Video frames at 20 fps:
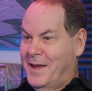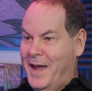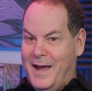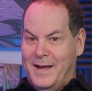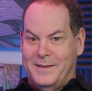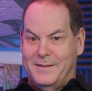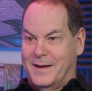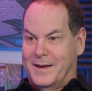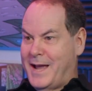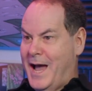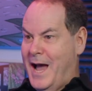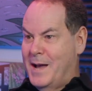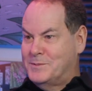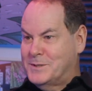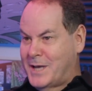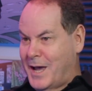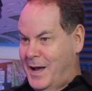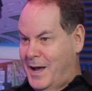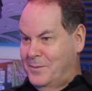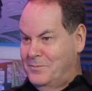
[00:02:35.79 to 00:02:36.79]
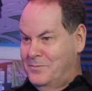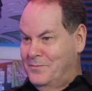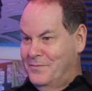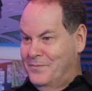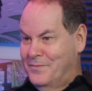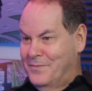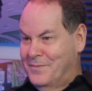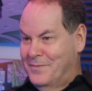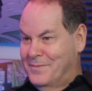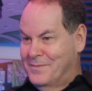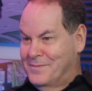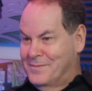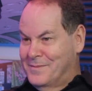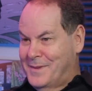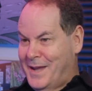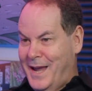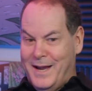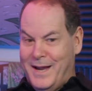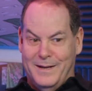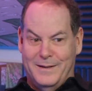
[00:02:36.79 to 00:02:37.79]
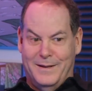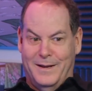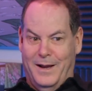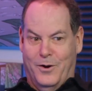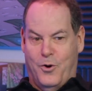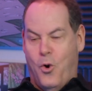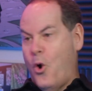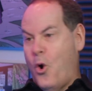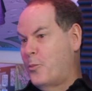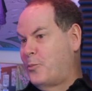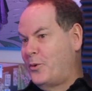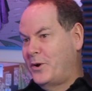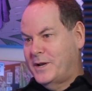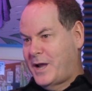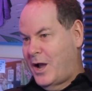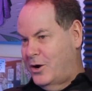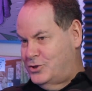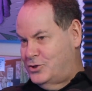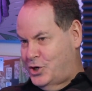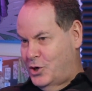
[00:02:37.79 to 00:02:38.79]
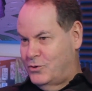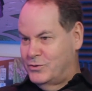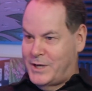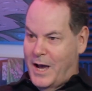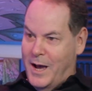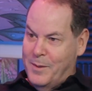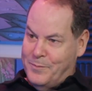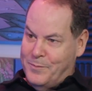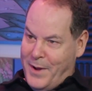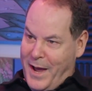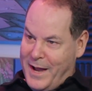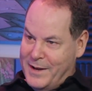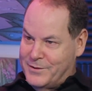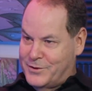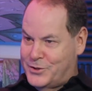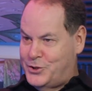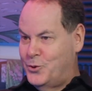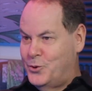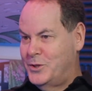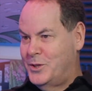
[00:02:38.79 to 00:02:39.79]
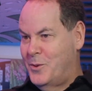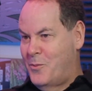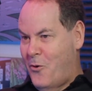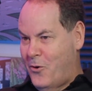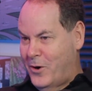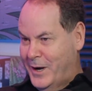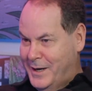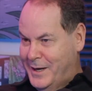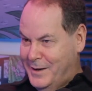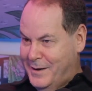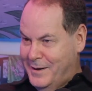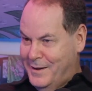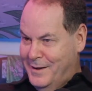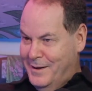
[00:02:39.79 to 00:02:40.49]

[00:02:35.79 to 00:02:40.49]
And the cops come. And corporate shows up at 2 a.m.